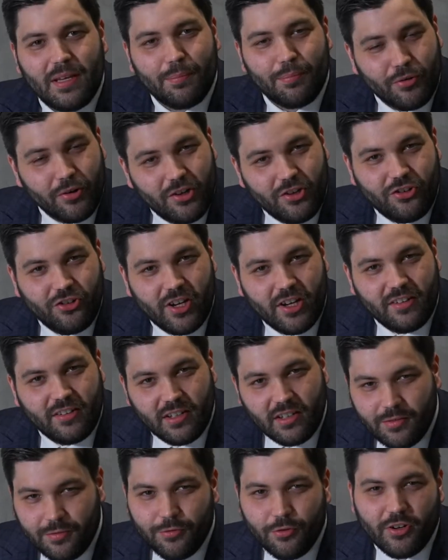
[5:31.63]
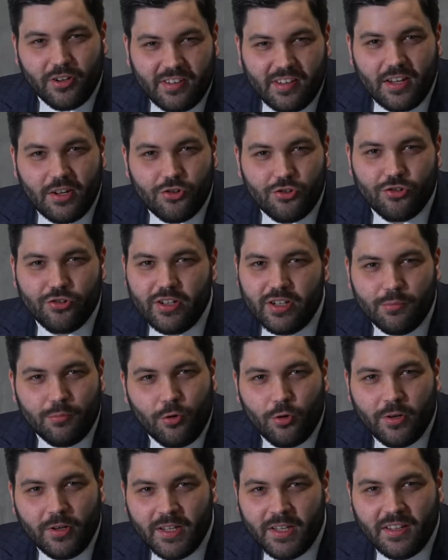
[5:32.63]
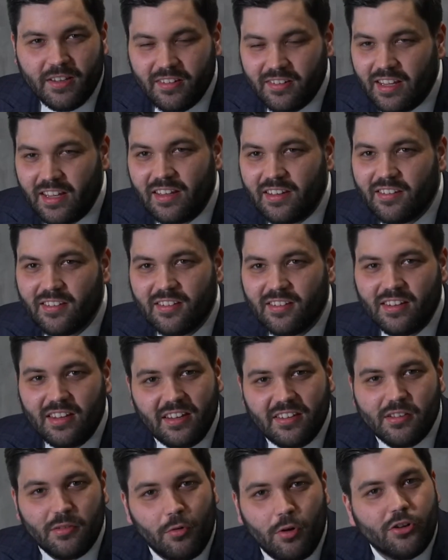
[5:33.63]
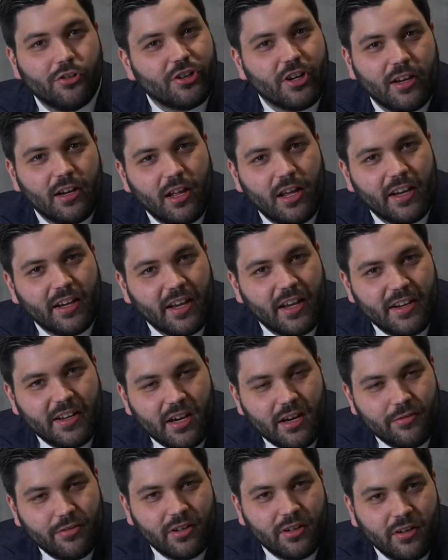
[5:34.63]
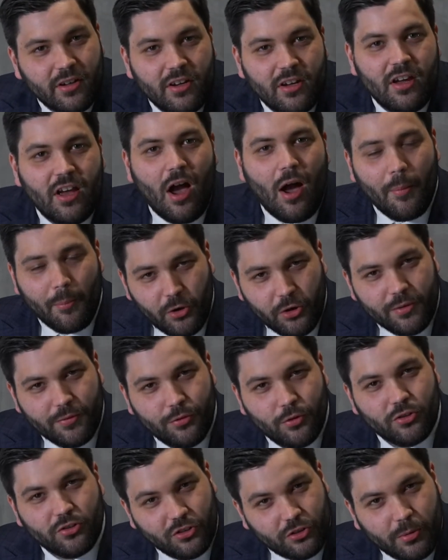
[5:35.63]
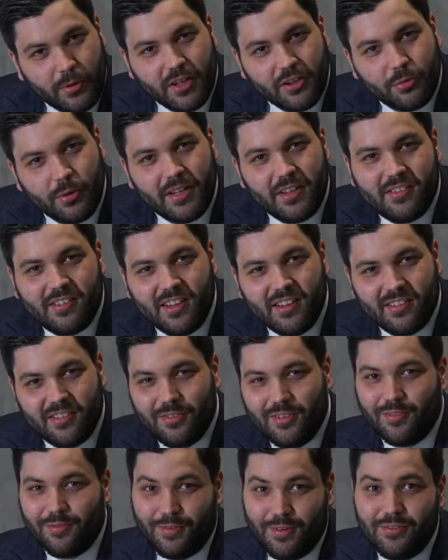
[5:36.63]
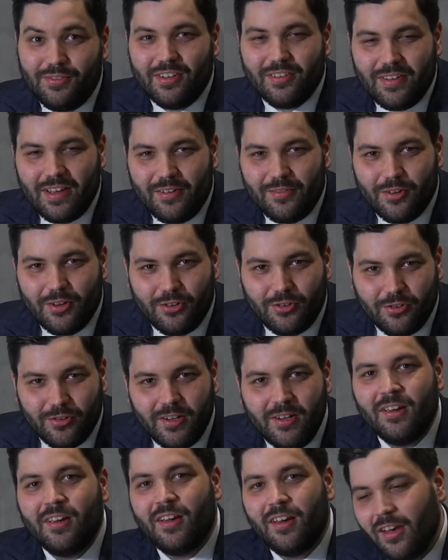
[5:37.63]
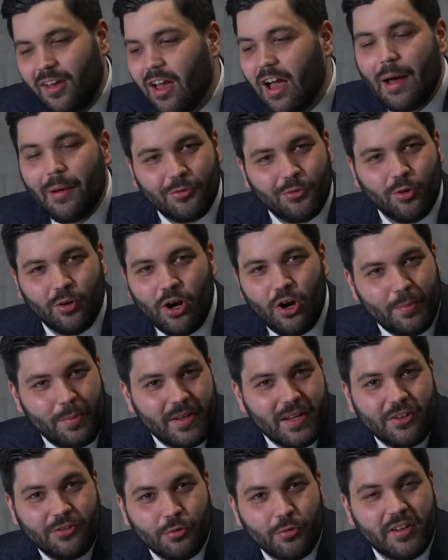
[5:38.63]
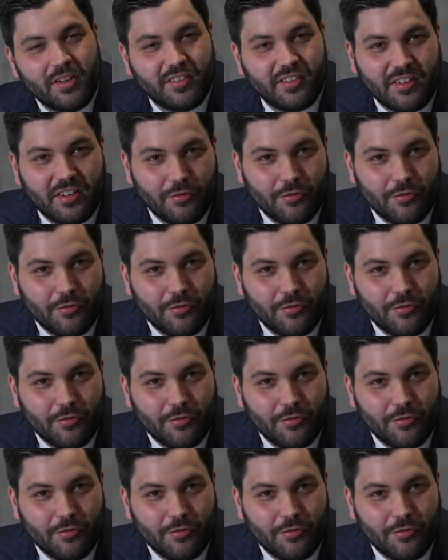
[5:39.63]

appreciated for its history and what it is. It's a watch unlike any other. I'm looking forward to 2026 for the 50th anniversary. I'm sort of hoping they do this in a